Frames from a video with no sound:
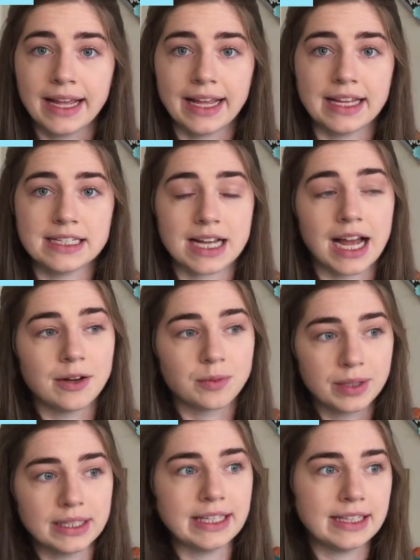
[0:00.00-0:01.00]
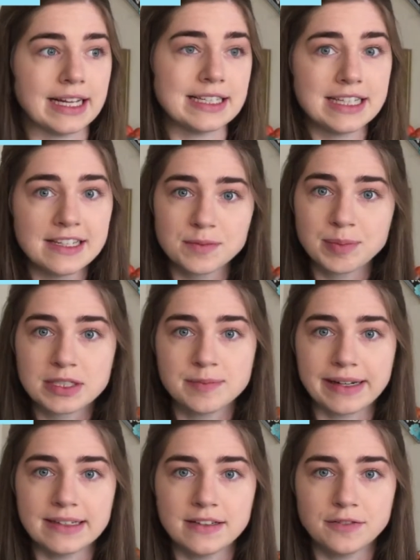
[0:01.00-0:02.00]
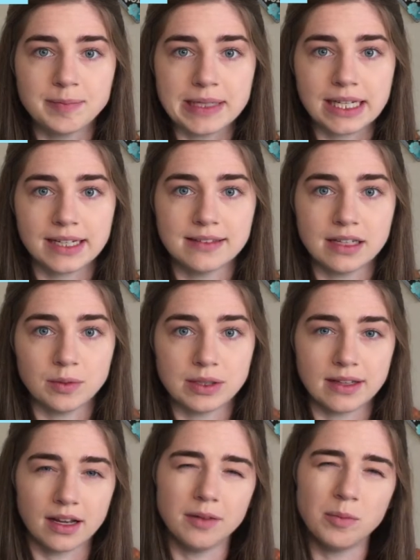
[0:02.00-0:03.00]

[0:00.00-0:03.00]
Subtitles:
And I really liked his perspective because it was a